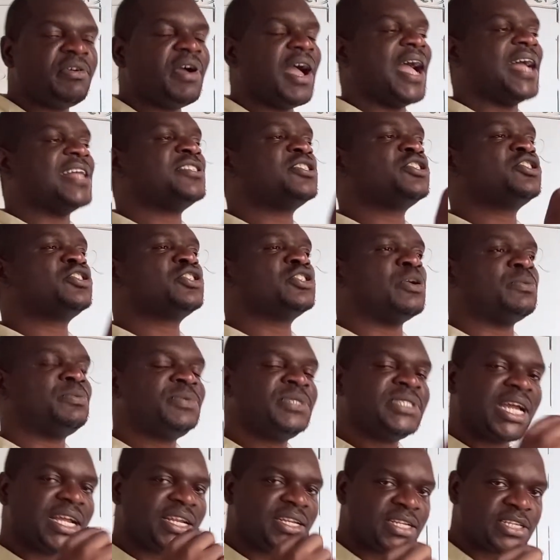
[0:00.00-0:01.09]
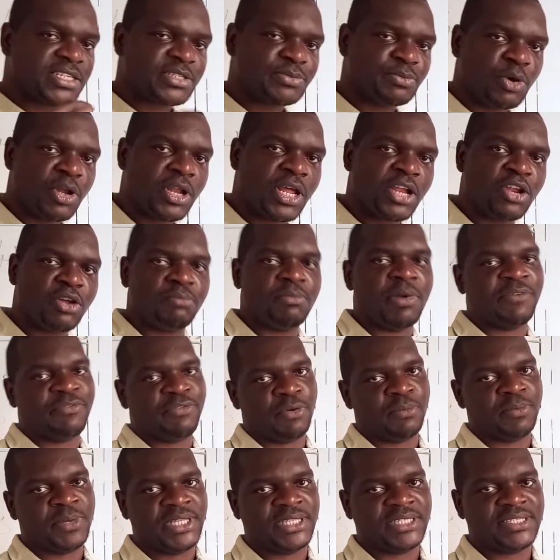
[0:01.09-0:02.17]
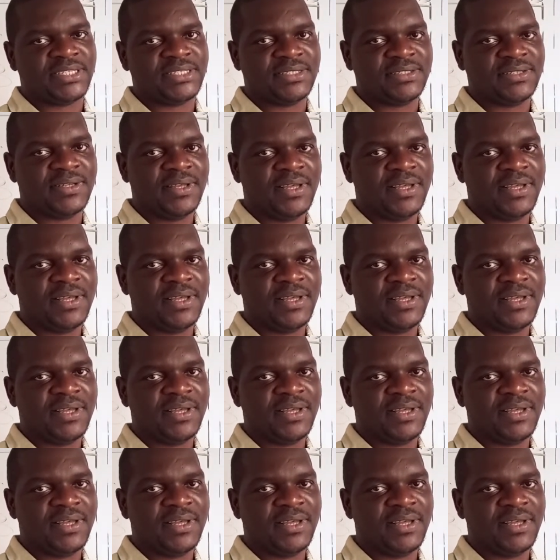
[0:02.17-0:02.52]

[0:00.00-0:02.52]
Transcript: and subtract the smaller number from it.